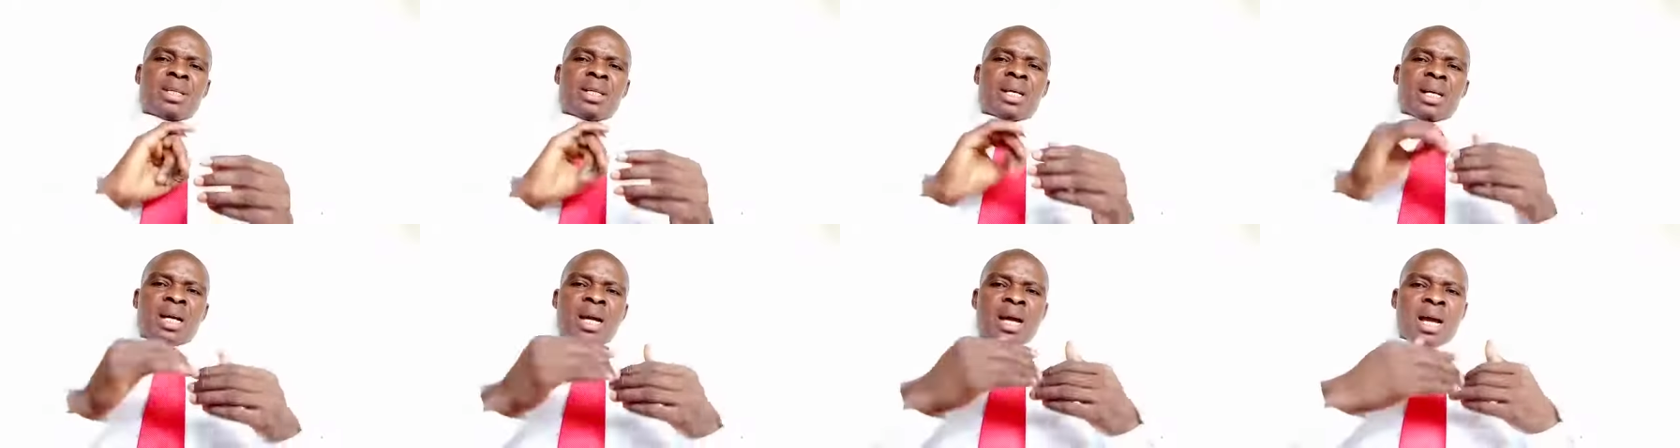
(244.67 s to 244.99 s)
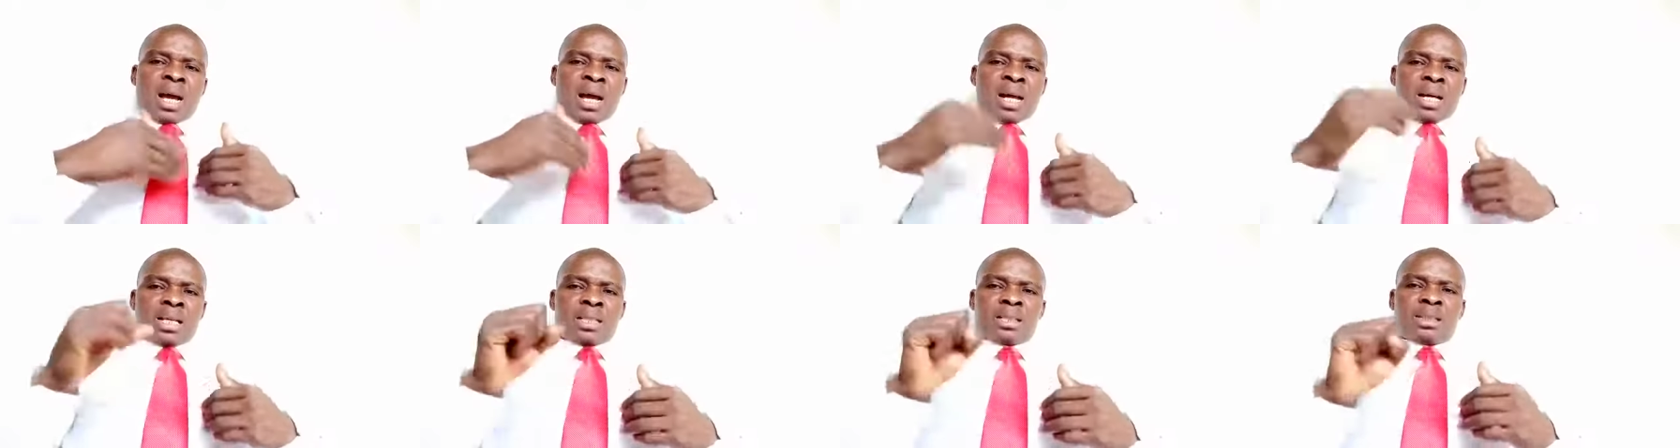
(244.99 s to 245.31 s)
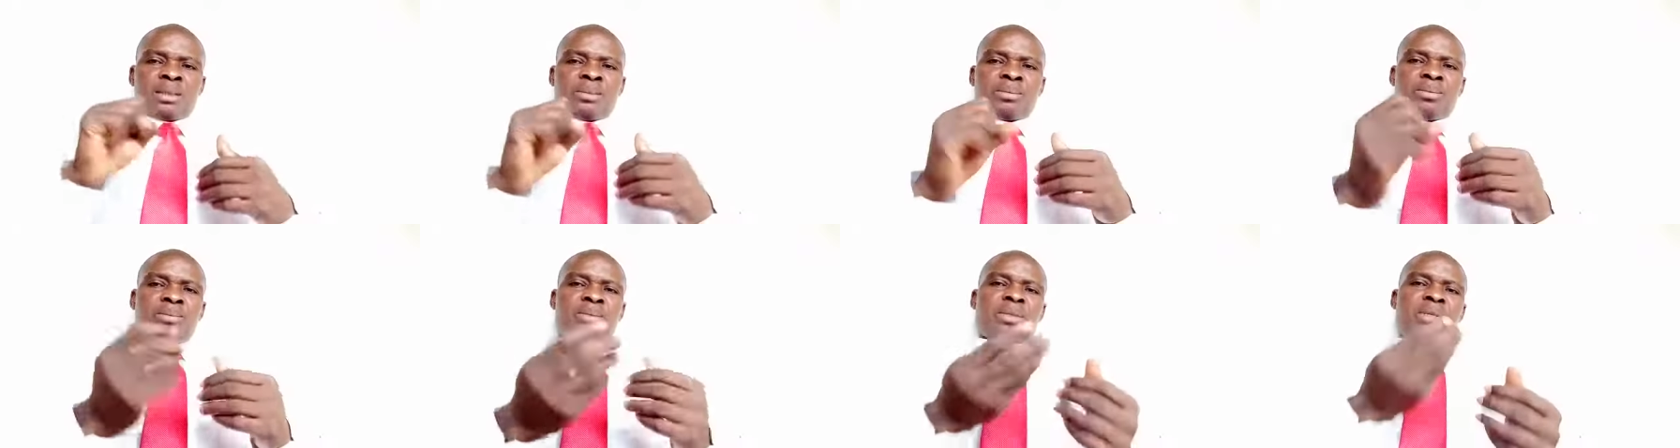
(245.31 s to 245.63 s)
that is,
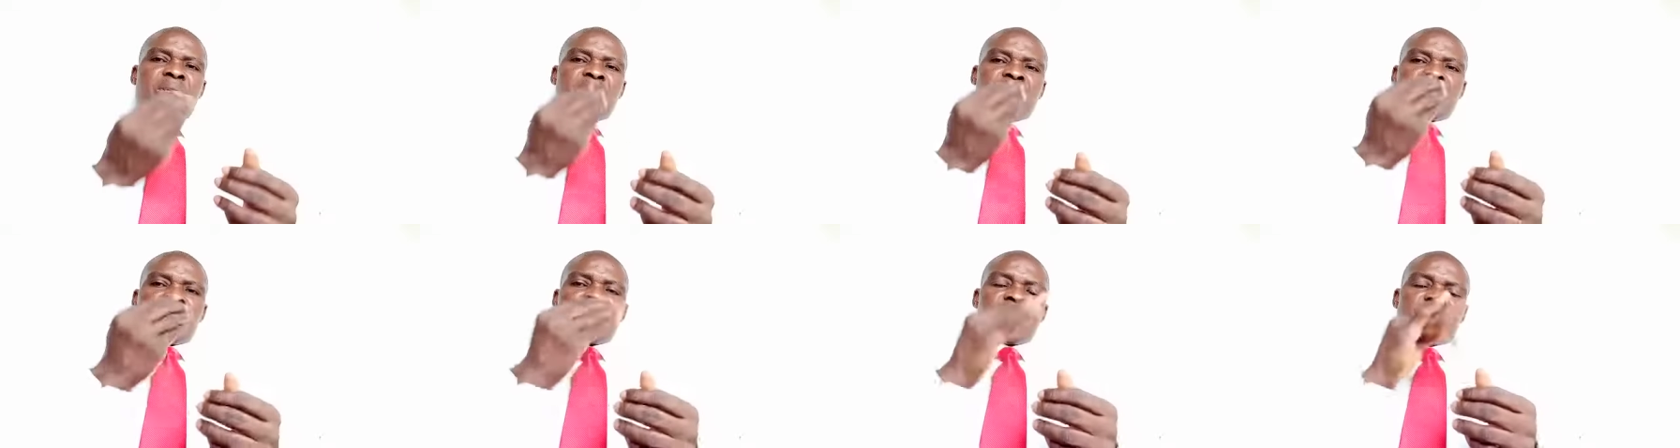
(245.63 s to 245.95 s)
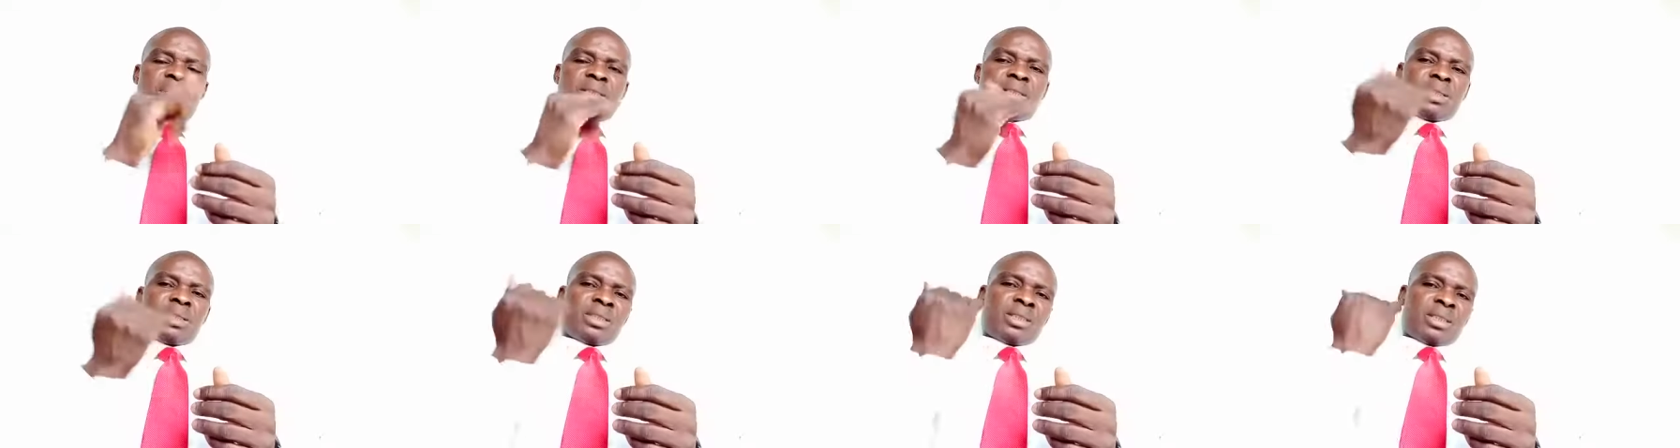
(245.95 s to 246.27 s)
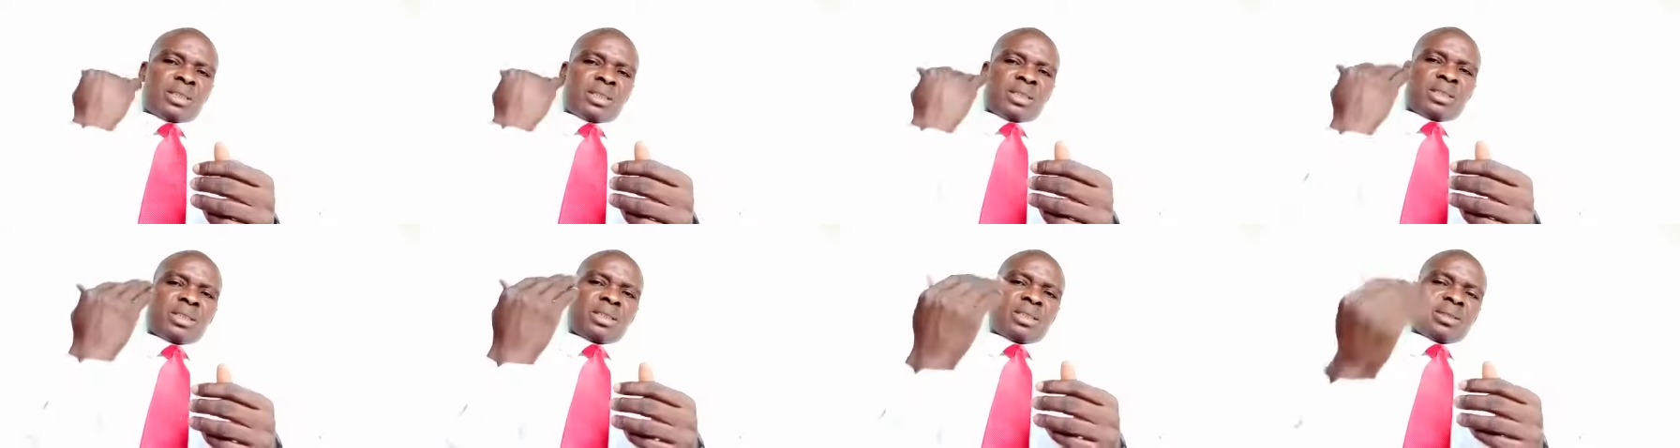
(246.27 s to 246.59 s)
I don't know
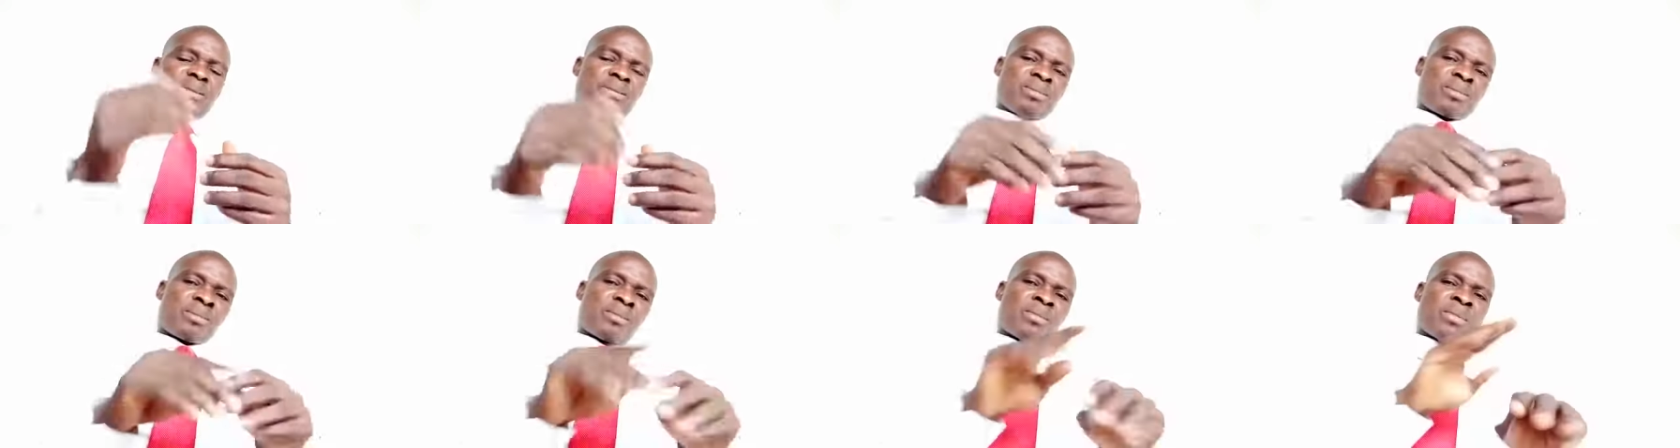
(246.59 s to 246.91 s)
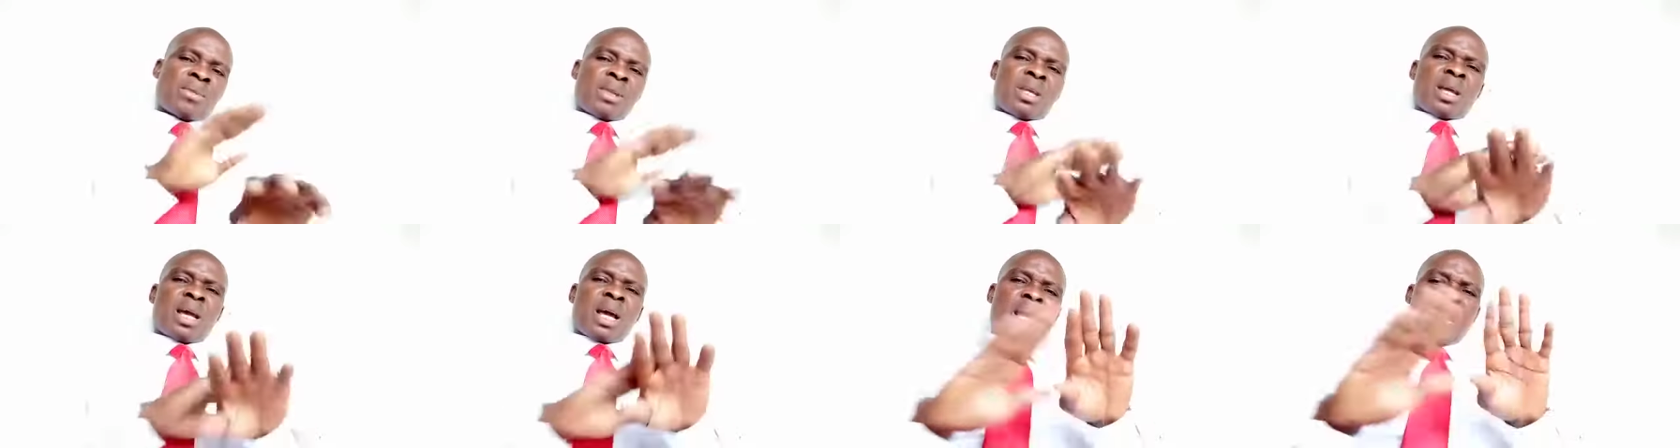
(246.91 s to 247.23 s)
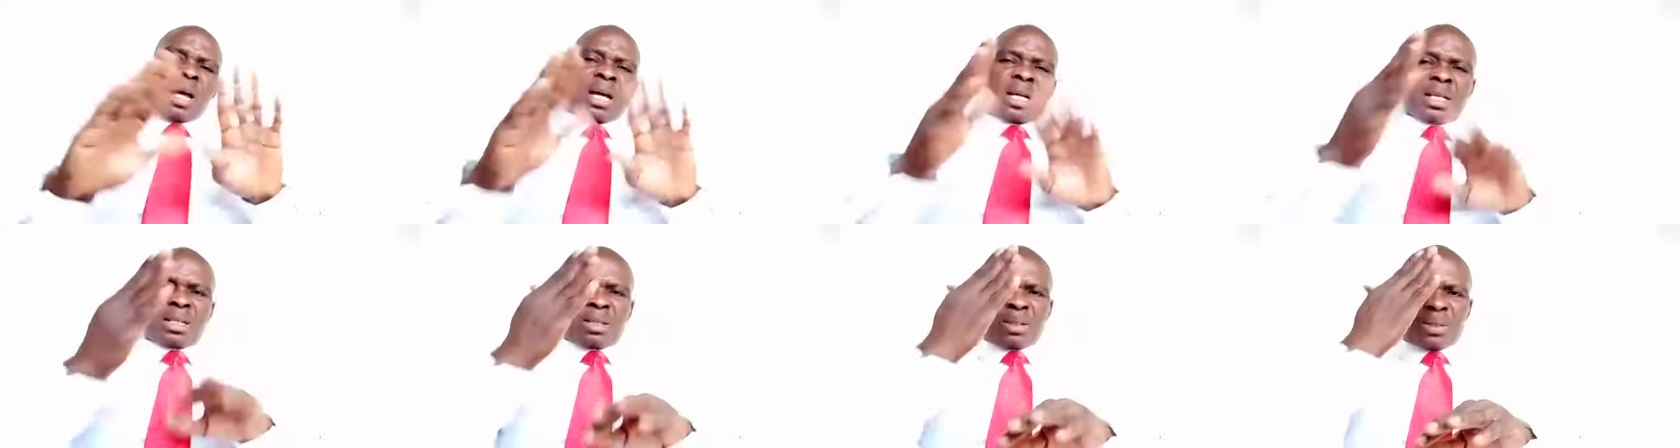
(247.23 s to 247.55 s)
who ate it.